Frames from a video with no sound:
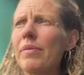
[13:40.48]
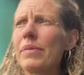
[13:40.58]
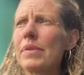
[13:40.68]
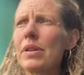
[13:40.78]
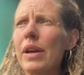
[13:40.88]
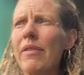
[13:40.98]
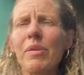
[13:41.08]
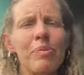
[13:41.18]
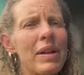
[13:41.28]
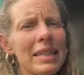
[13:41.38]
So every
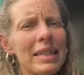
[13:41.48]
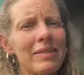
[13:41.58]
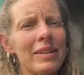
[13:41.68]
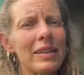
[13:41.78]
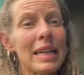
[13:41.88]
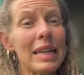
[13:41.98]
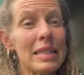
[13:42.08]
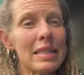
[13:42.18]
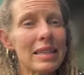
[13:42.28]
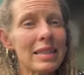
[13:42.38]
plant in the world has
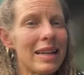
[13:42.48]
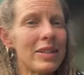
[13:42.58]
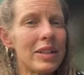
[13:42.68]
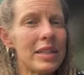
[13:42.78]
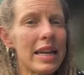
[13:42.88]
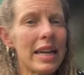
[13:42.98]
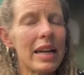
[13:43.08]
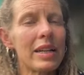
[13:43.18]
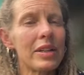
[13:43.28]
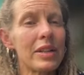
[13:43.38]
600 to
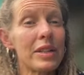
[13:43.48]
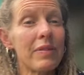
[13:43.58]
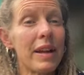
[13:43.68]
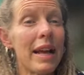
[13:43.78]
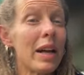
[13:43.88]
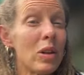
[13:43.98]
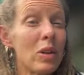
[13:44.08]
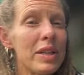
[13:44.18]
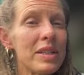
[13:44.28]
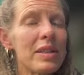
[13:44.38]
800 different
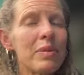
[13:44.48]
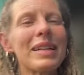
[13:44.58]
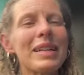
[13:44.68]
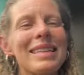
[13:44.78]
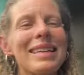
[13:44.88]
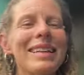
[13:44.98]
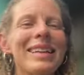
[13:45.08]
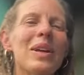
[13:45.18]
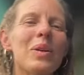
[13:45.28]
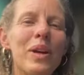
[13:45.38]
alkaloids, the ones that
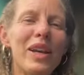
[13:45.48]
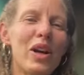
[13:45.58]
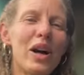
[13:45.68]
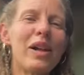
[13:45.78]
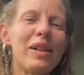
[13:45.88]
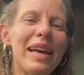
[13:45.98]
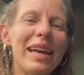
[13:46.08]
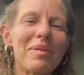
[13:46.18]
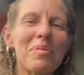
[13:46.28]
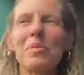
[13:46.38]
we call
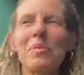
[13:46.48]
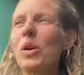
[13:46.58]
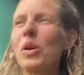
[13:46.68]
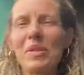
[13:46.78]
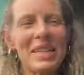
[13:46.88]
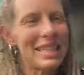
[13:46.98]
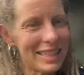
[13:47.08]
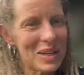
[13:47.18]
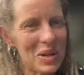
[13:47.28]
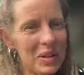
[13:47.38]
like more
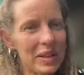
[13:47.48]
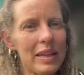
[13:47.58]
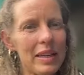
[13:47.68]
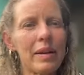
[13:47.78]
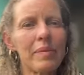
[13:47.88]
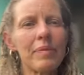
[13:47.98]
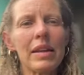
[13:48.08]
medicinal, and